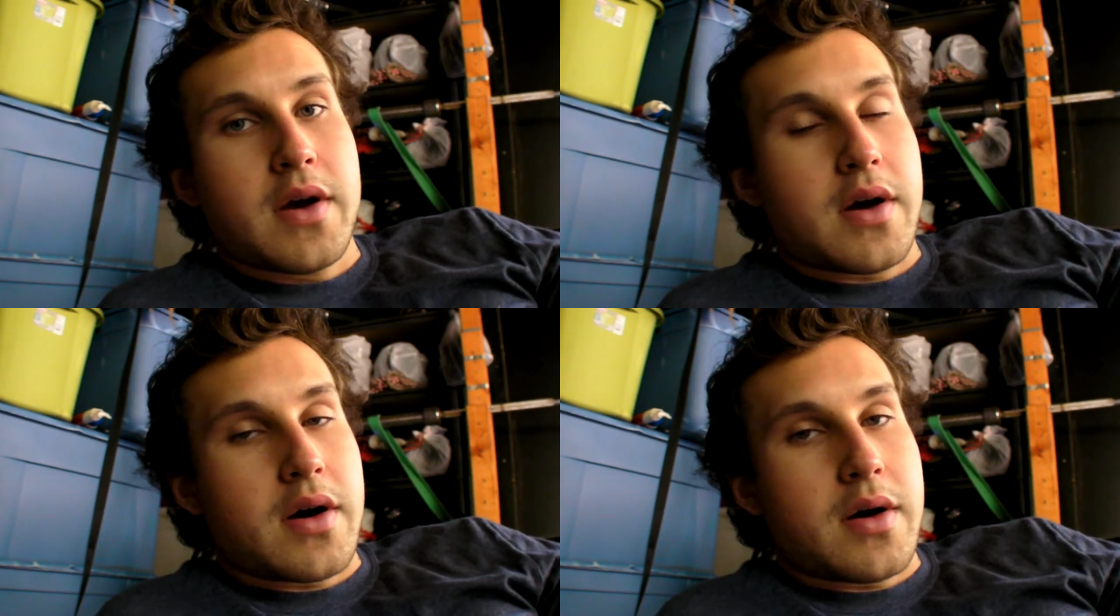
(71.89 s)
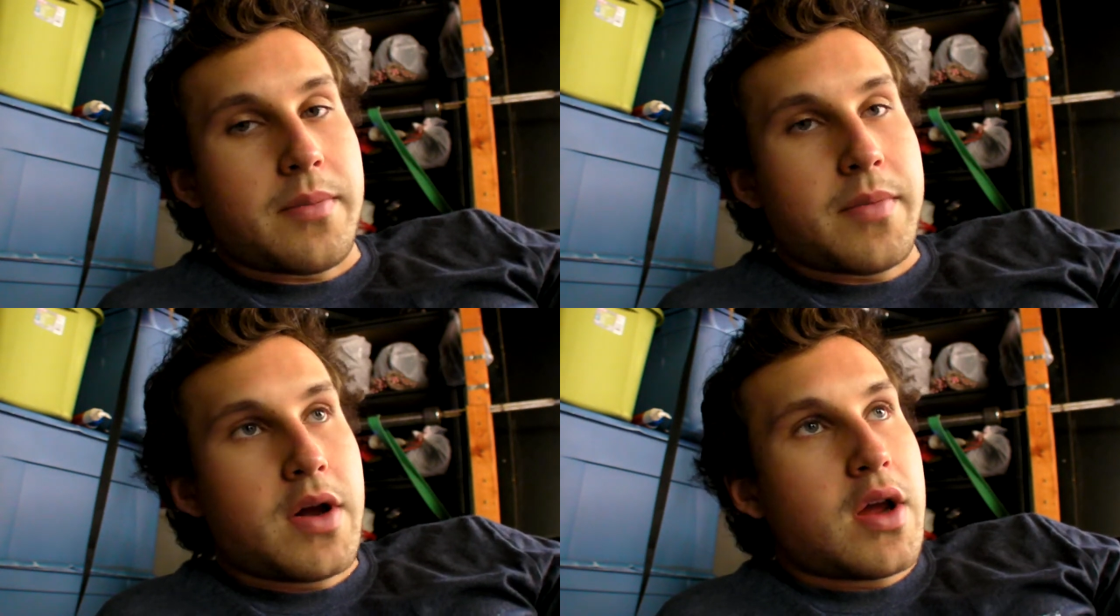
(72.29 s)

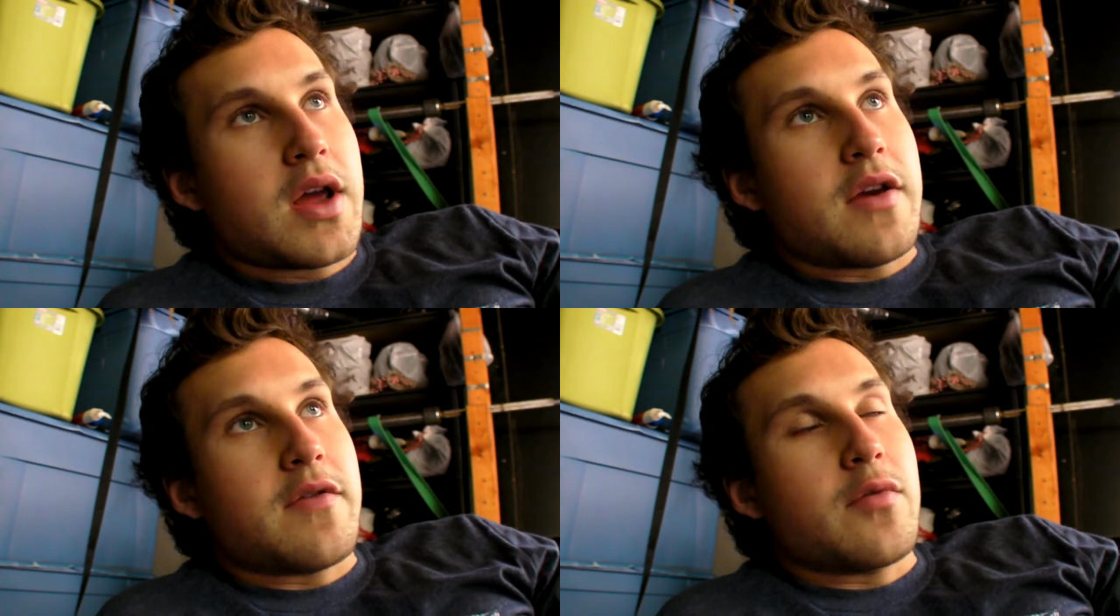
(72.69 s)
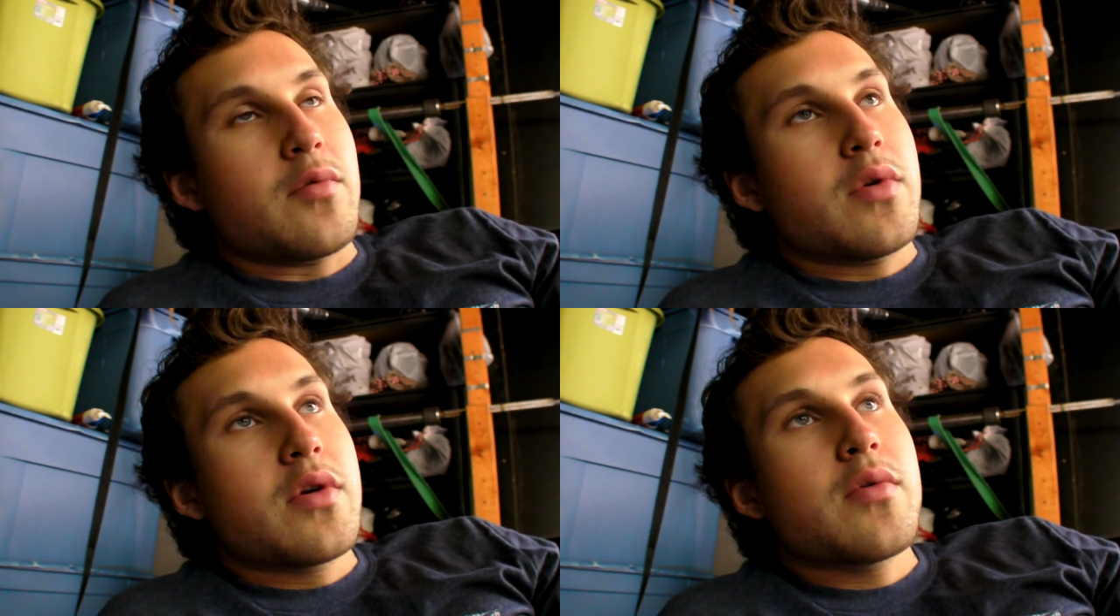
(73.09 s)
Um, if you
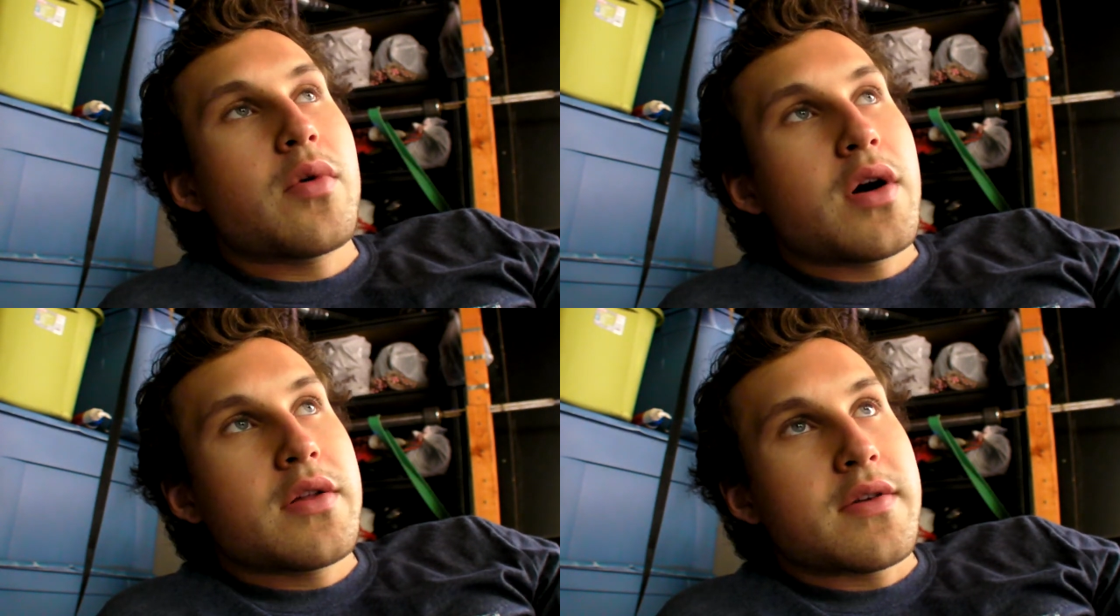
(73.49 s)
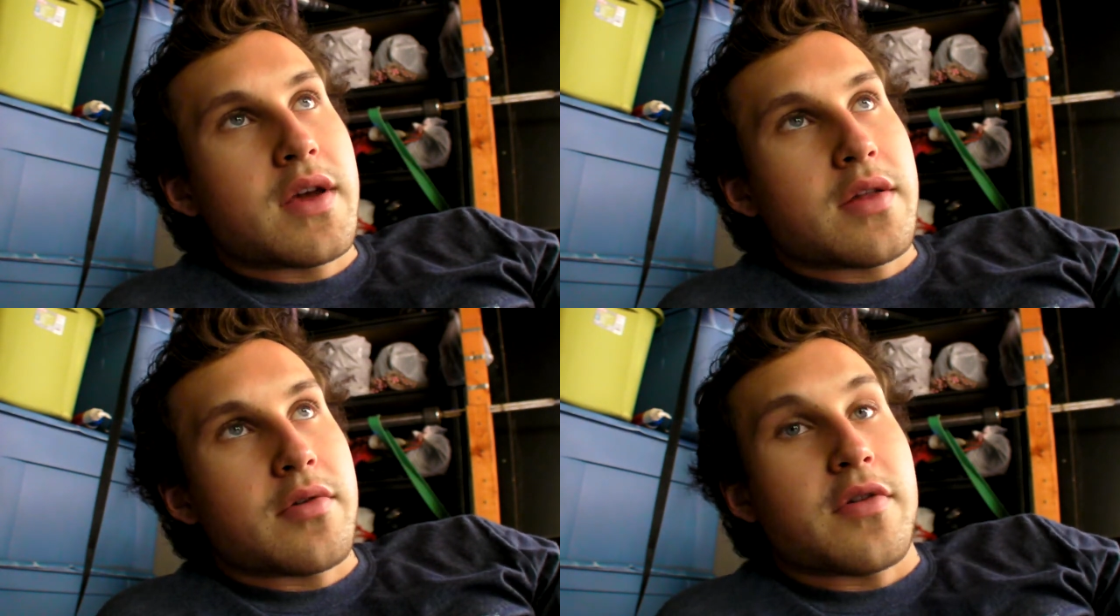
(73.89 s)
really want to
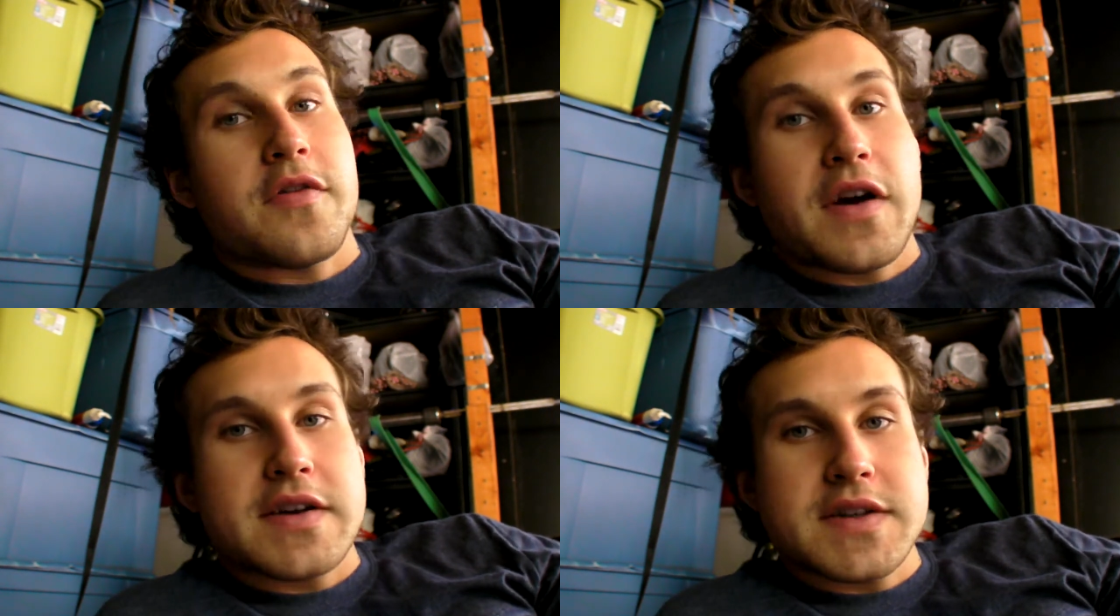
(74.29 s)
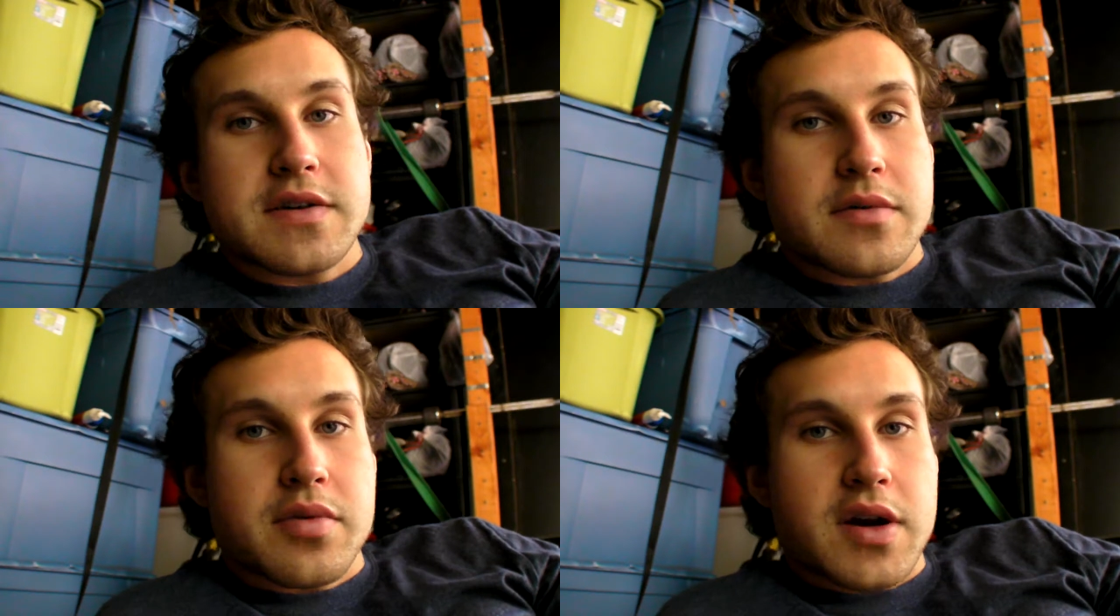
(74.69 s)
get through a fast
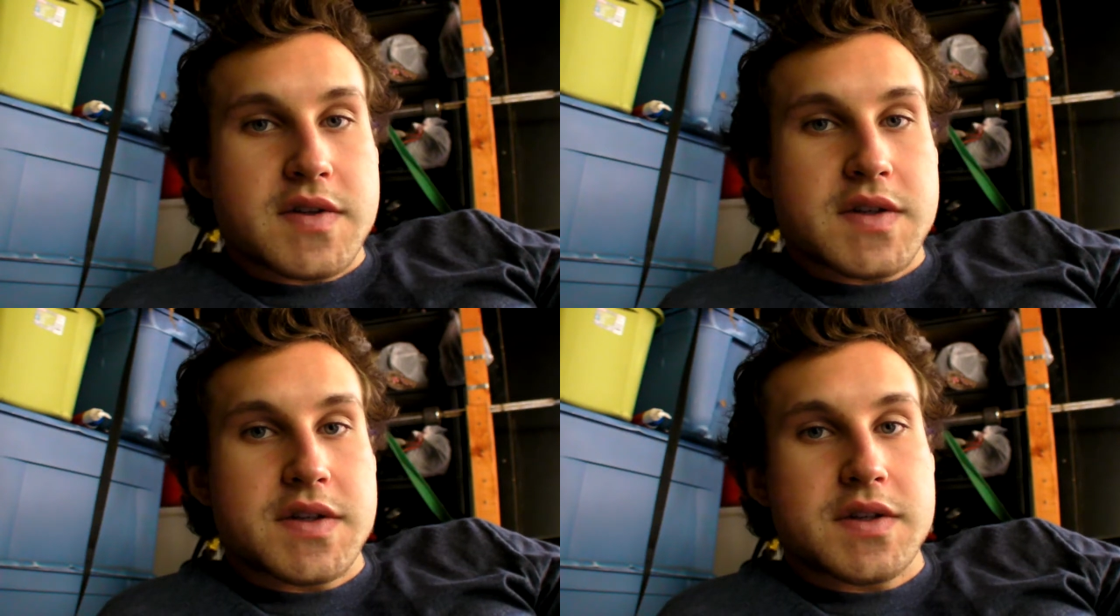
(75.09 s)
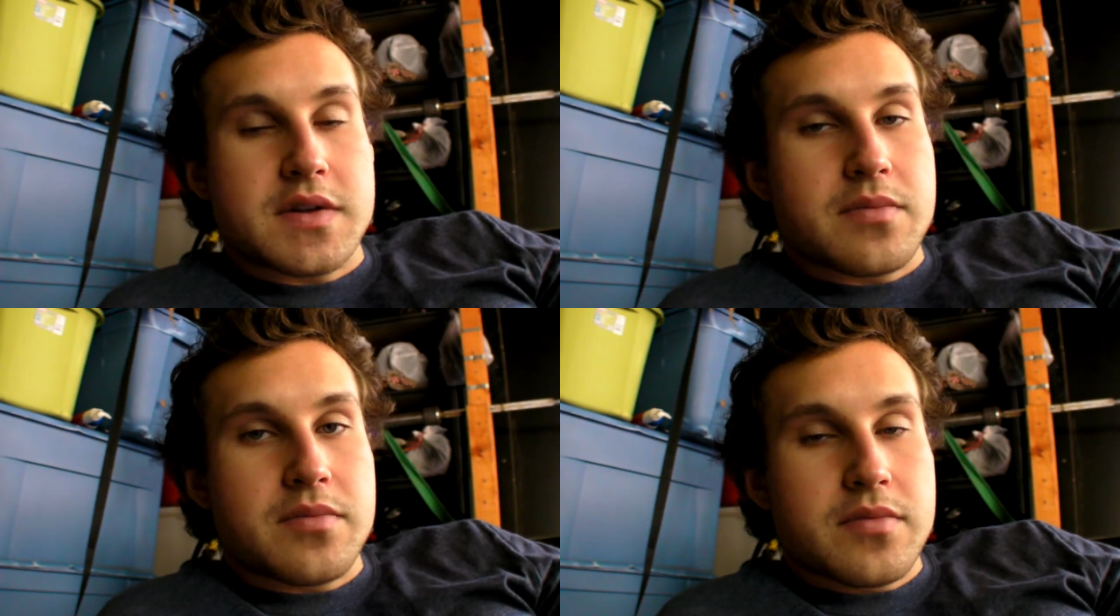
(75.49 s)
healing process,
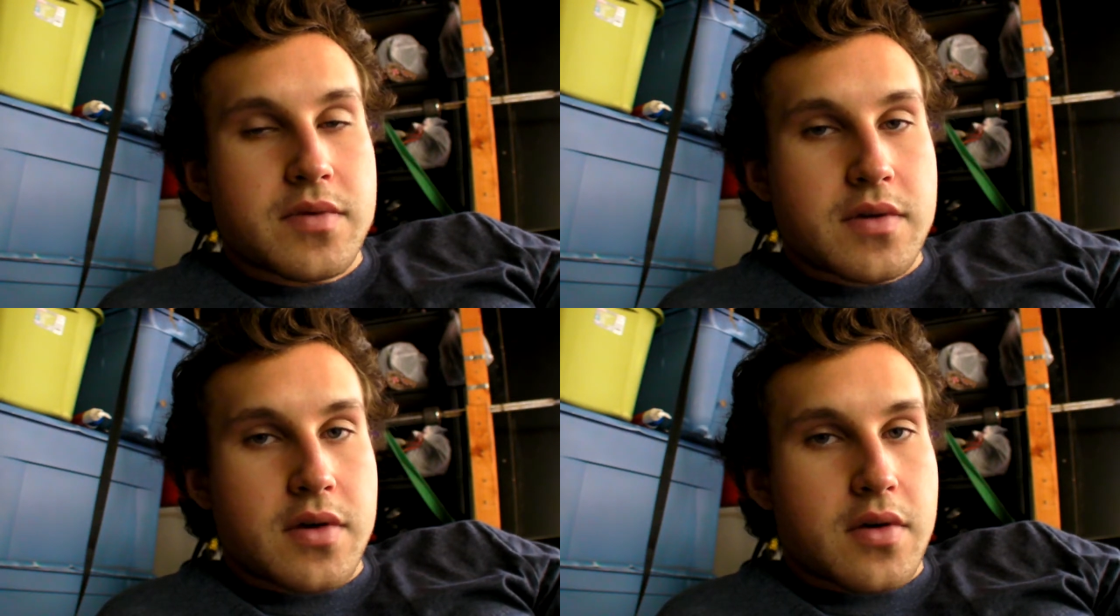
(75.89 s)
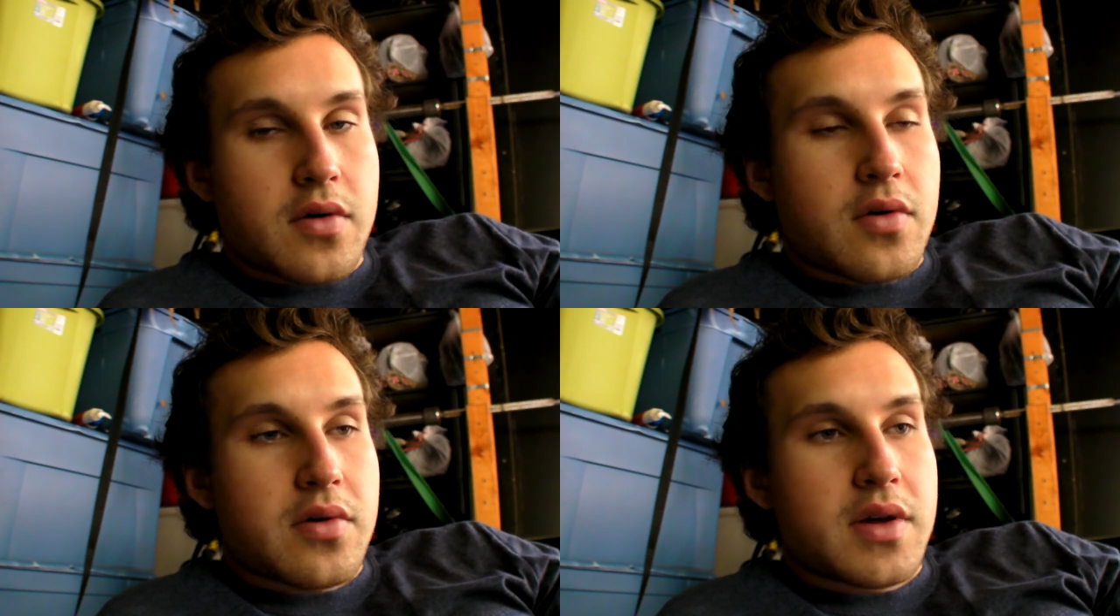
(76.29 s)
the the
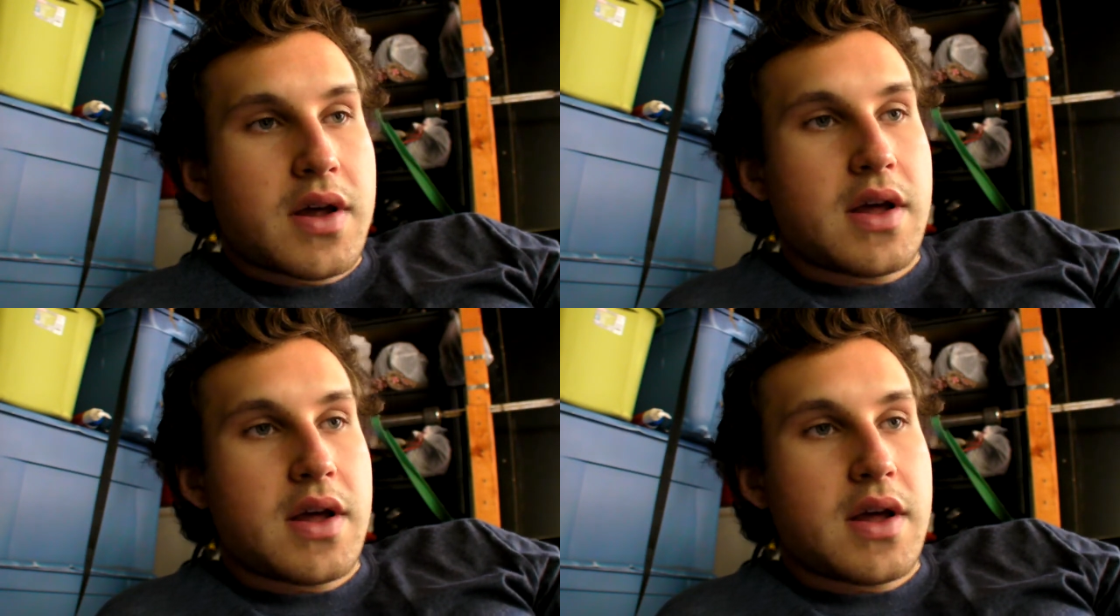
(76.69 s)
goal